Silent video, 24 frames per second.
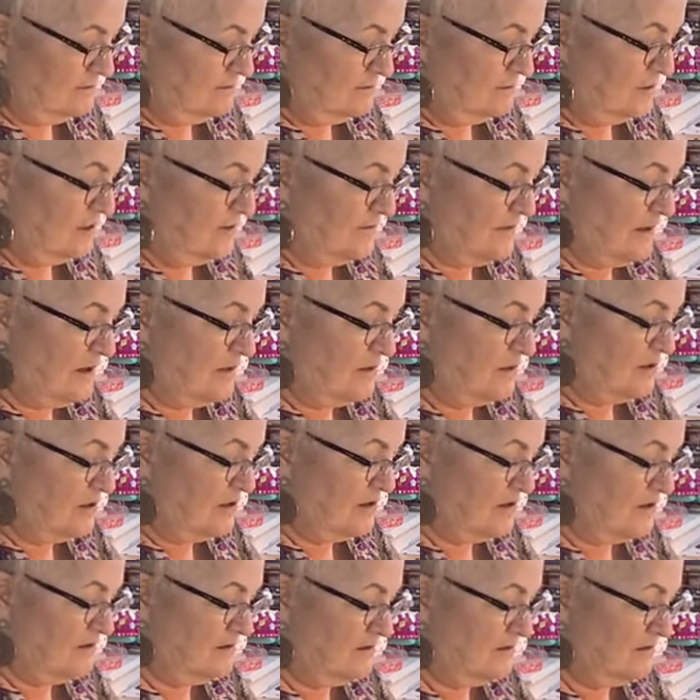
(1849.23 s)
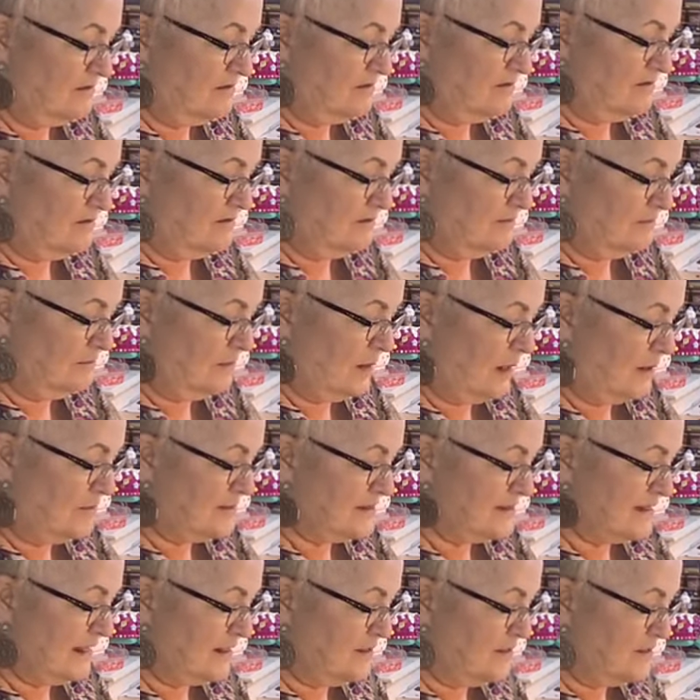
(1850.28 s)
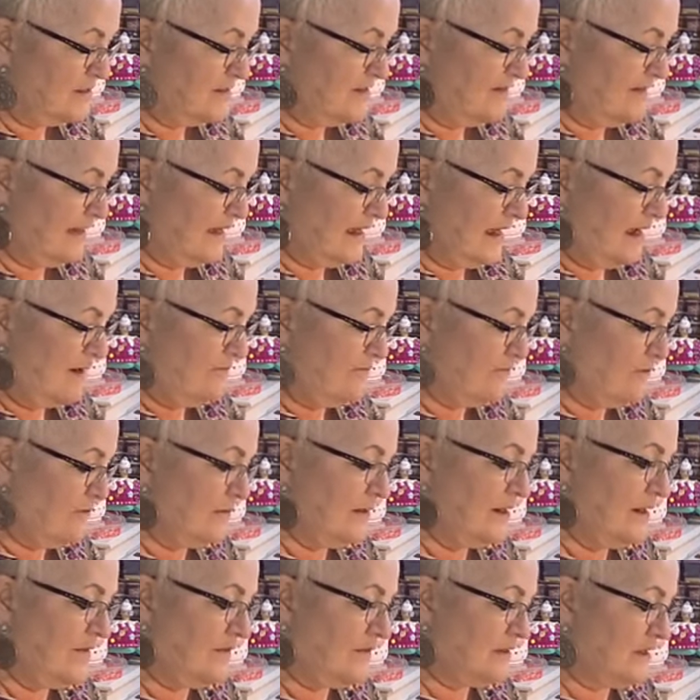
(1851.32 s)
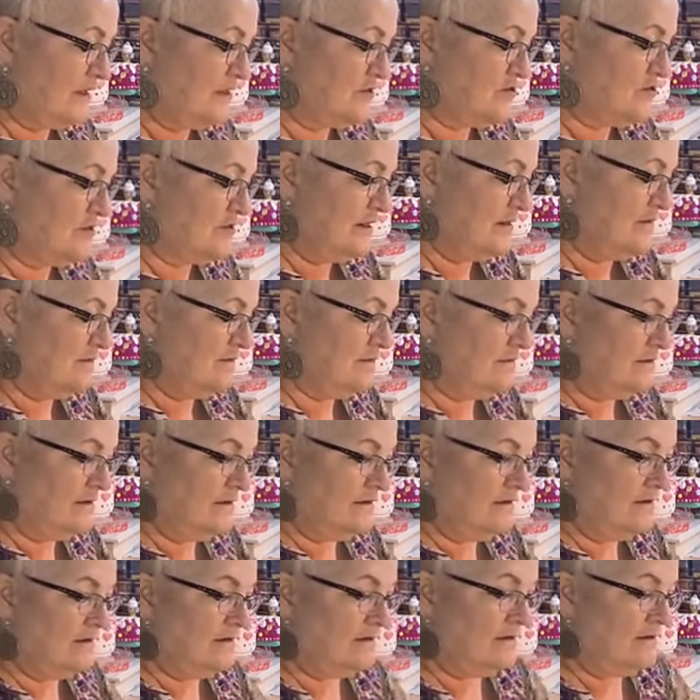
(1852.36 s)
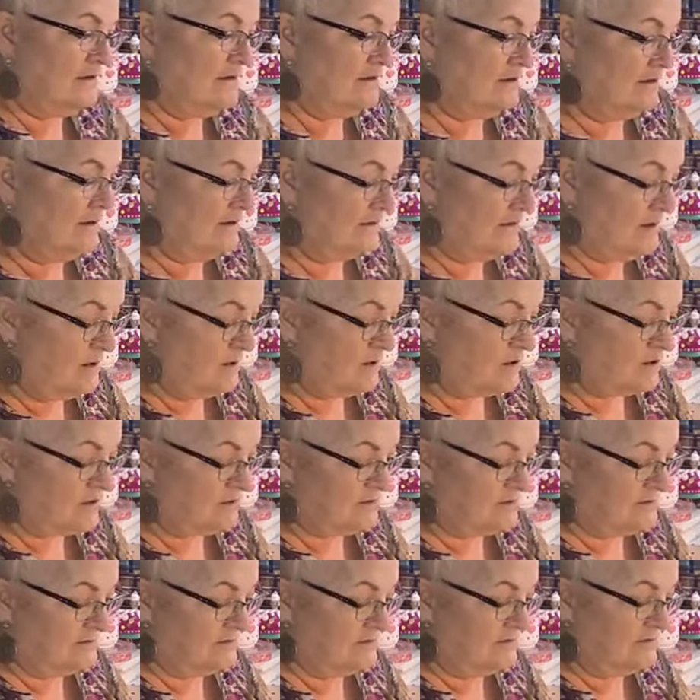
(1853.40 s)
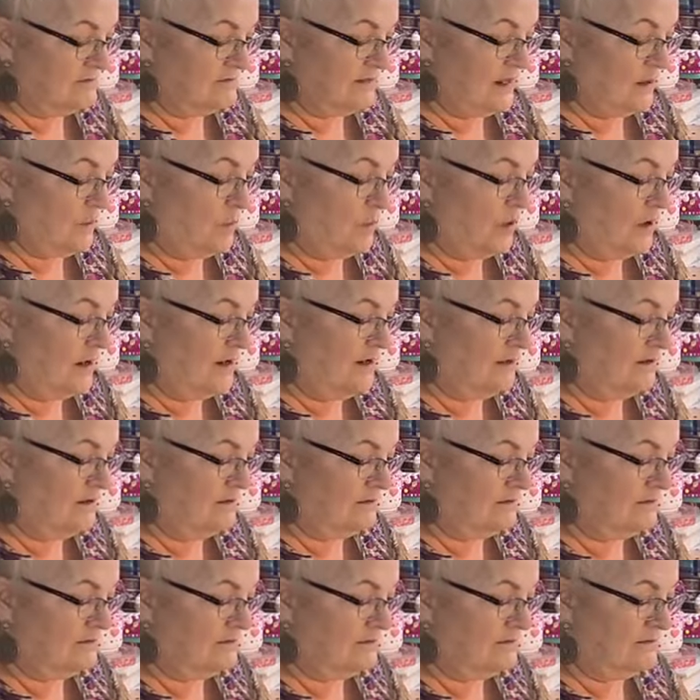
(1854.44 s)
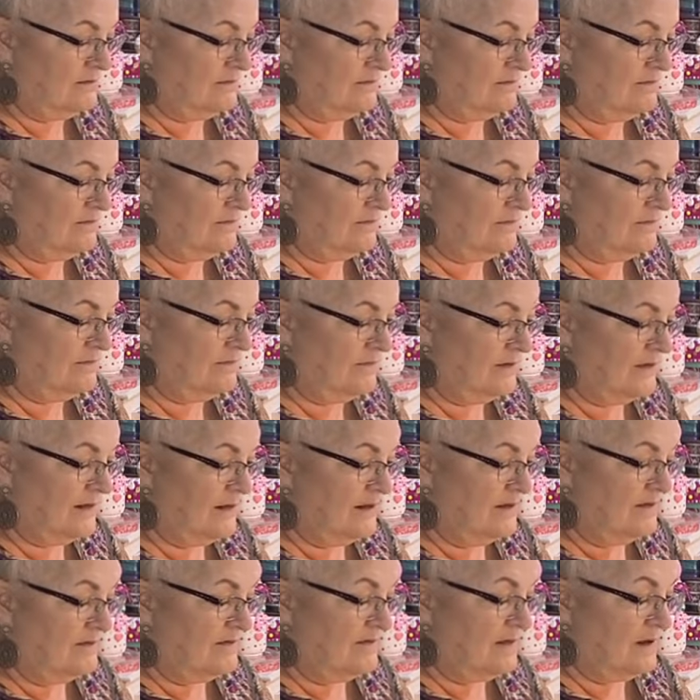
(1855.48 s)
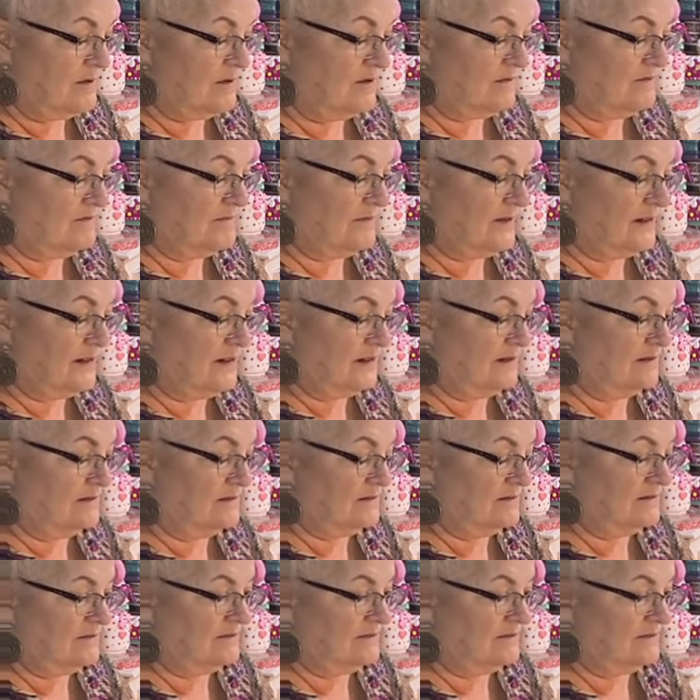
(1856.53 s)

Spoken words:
Where they were bobsledders and they came from another country? And they won. They were funny.